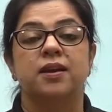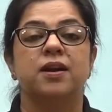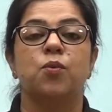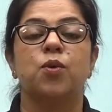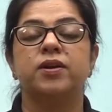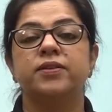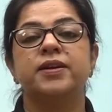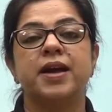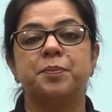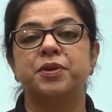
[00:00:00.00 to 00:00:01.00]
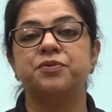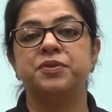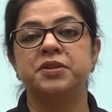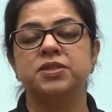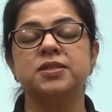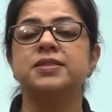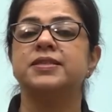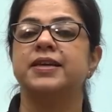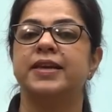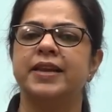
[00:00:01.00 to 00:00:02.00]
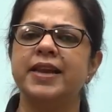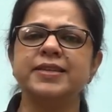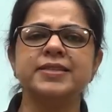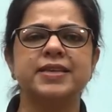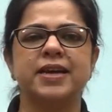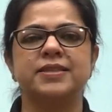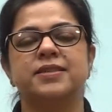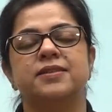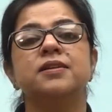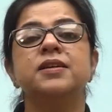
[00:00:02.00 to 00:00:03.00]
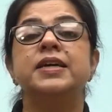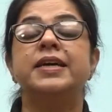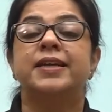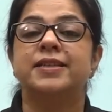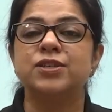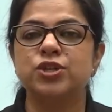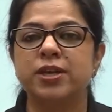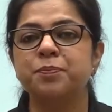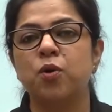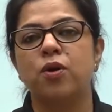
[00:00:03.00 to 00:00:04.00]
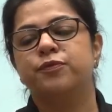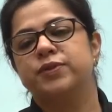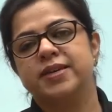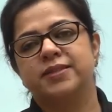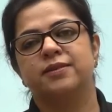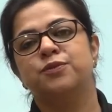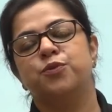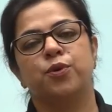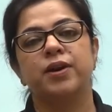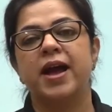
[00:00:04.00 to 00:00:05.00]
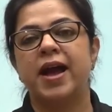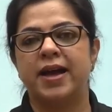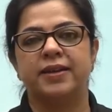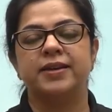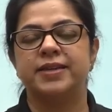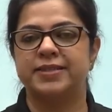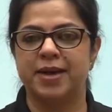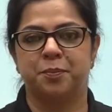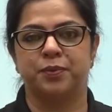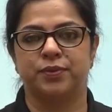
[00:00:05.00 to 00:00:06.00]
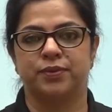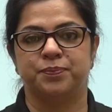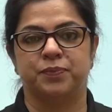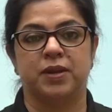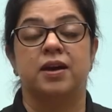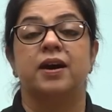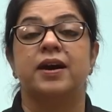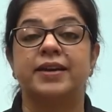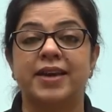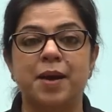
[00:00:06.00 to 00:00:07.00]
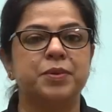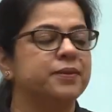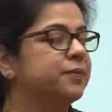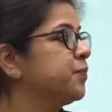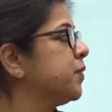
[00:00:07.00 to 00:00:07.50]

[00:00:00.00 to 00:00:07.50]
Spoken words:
Now, what are the adaptive features? Let us consider the sheep of desert for an example. A camel.